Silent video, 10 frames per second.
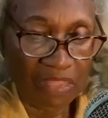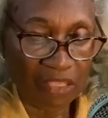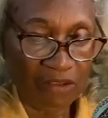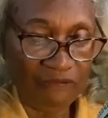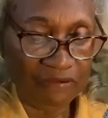We
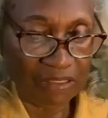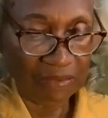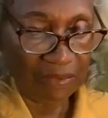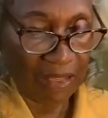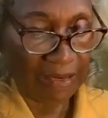thank you
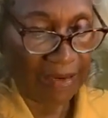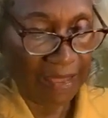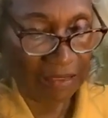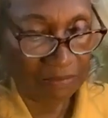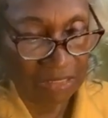for
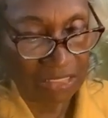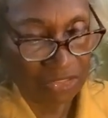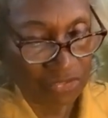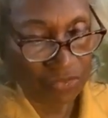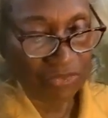allowing
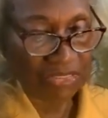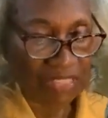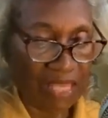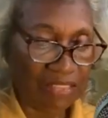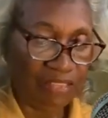me to
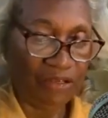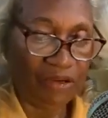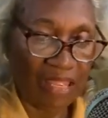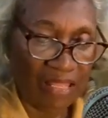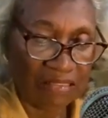stand
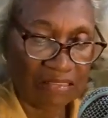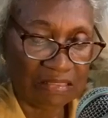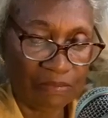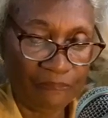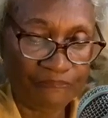here
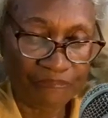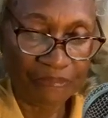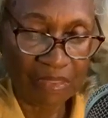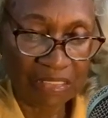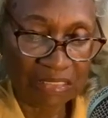and
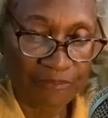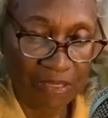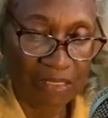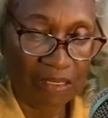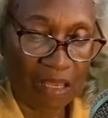
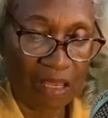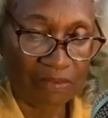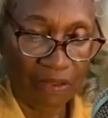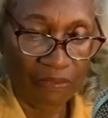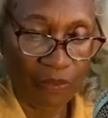speak
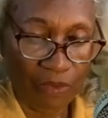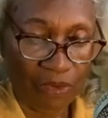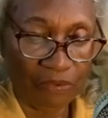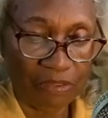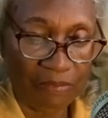another
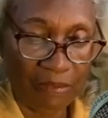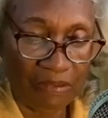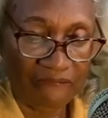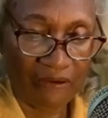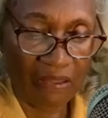word,
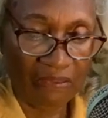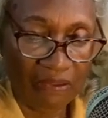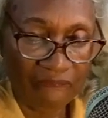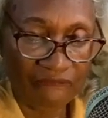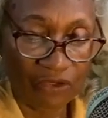Heavenly
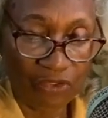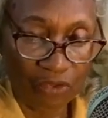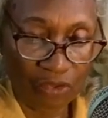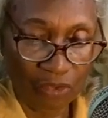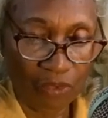Father, for
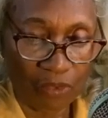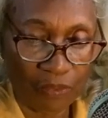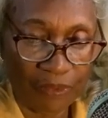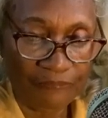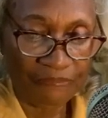your glory.